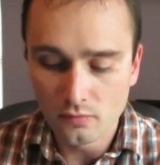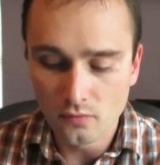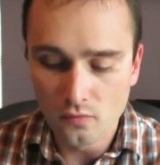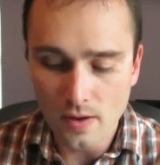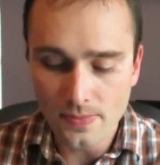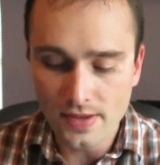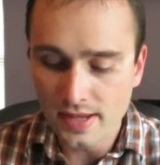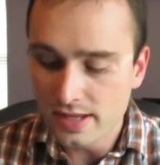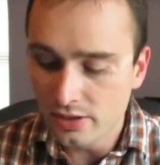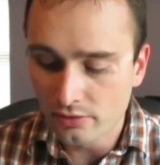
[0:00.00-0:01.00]
what
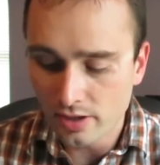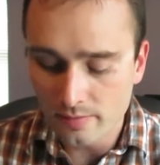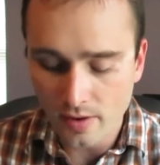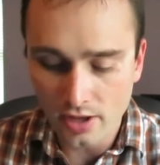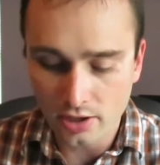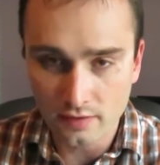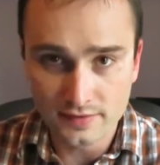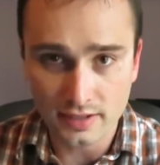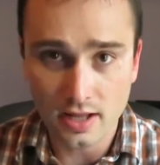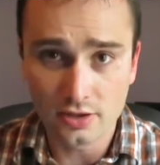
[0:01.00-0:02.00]
the integrated polycurve
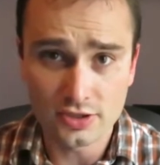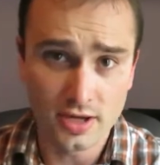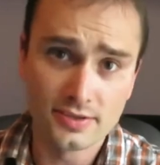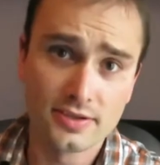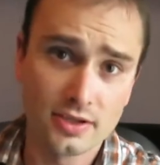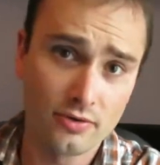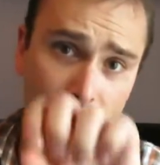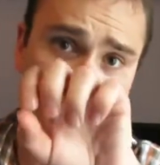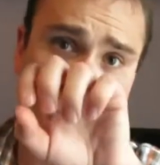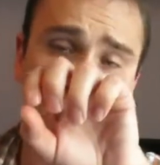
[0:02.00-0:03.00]
technology does is it
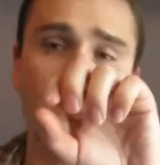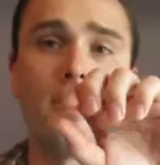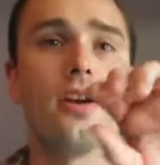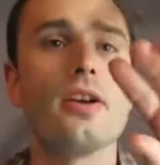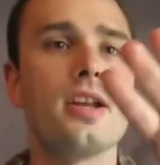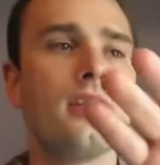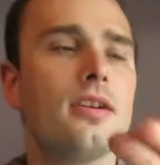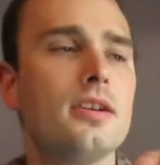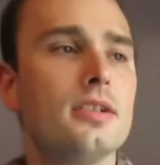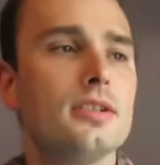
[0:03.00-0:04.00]
creates a very
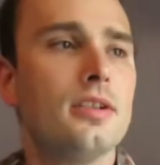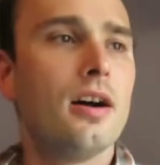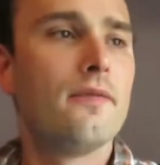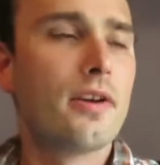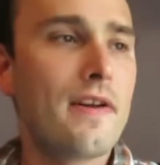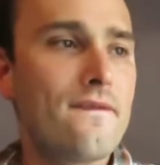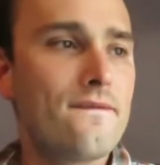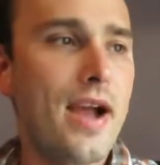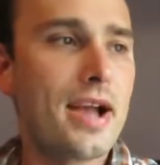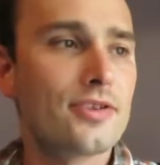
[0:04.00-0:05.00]

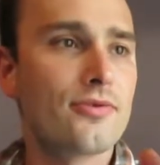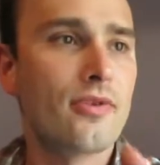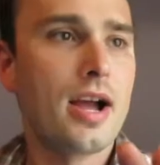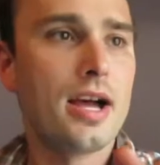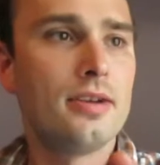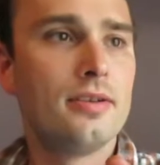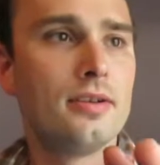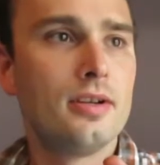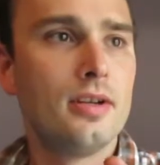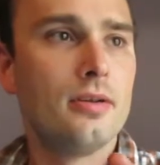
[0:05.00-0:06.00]
fast rod,
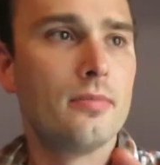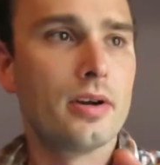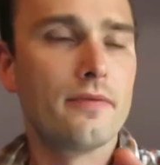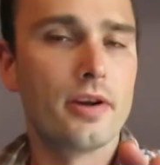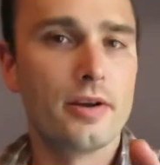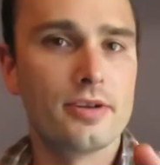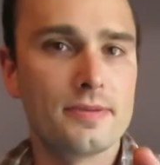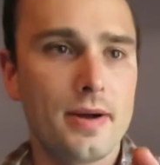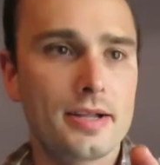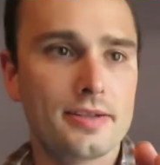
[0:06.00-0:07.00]
but a very
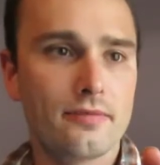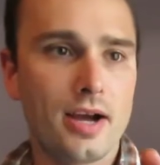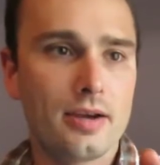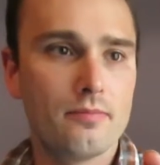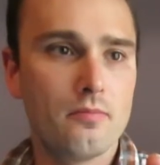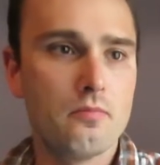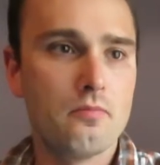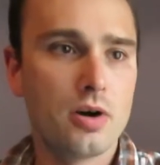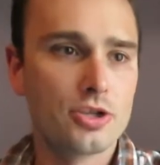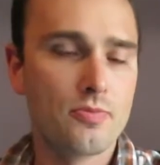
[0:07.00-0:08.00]
responsive rod.
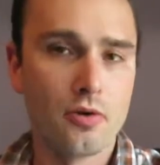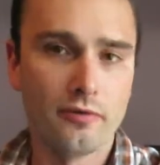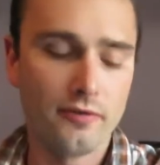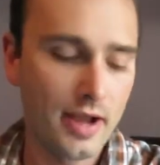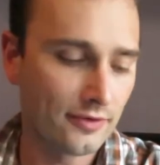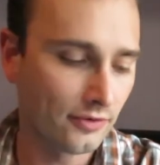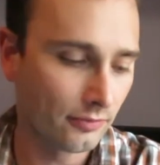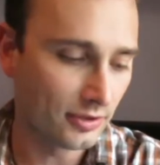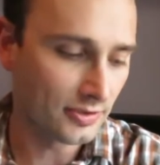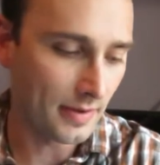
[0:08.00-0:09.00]
Much more fast and
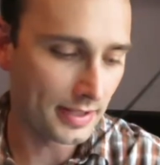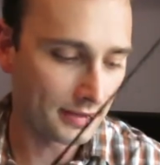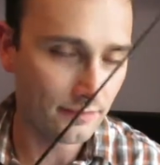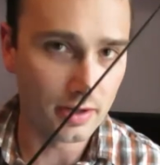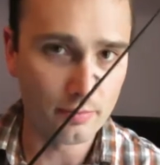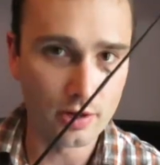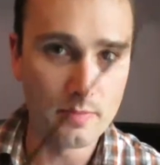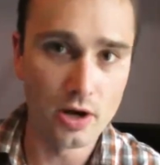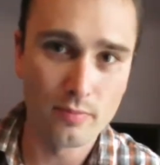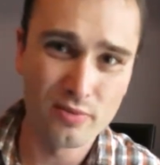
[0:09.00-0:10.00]
responsive than a
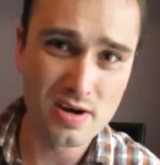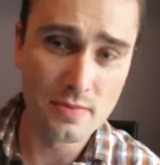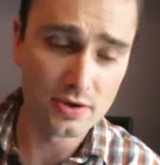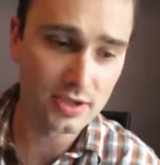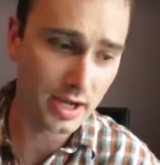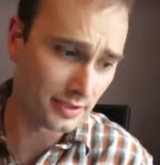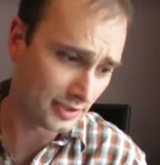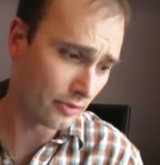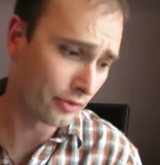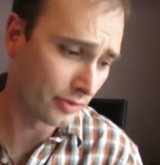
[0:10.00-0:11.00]
Premier. Premier is kind of
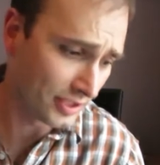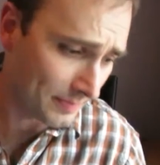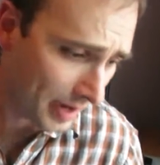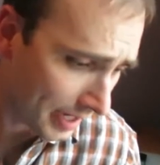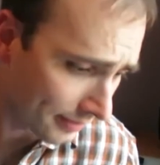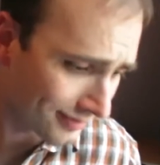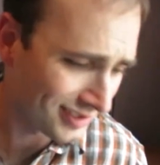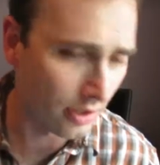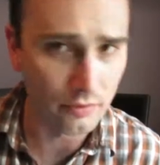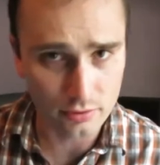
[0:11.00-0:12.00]
slow to respond,
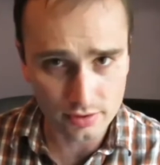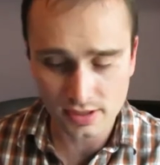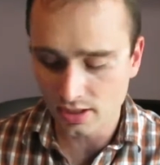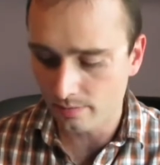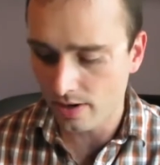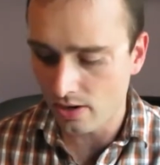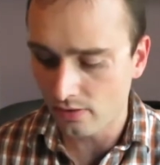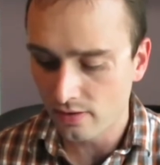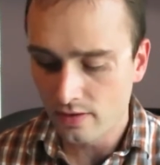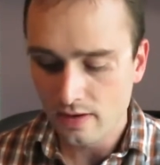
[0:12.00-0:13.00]
slow in hook setting
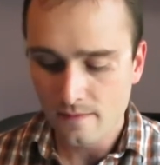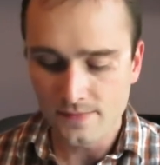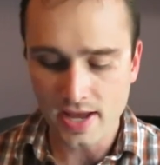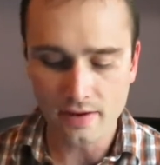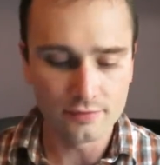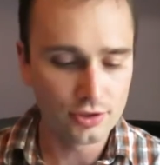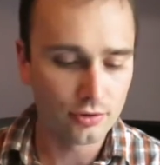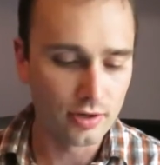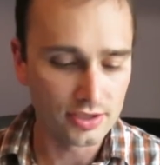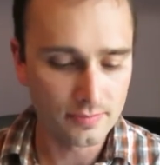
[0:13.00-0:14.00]
power. The Avid's
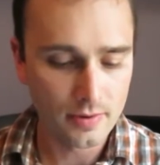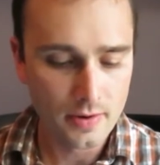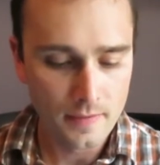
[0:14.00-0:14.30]
crisp,